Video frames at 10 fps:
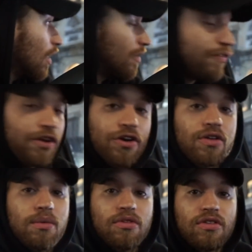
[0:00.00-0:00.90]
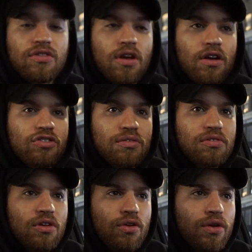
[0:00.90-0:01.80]
figured there was a shift
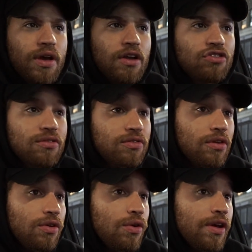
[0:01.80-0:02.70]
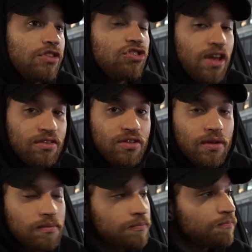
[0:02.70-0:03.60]
solenoid, got a shift solenoid, changed
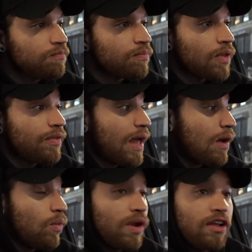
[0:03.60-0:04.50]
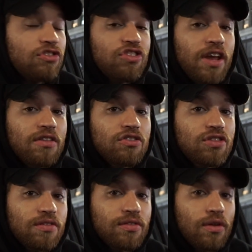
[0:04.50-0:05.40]
it. Now, when I changed the
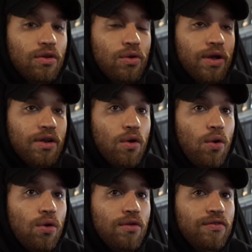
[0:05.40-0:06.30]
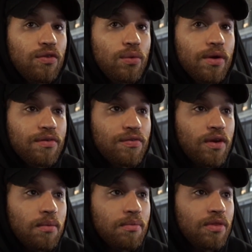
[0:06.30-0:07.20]
shift solenoid, all the fluid
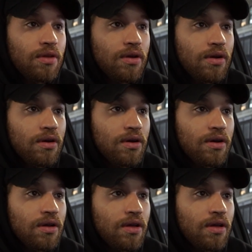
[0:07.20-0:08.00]
from the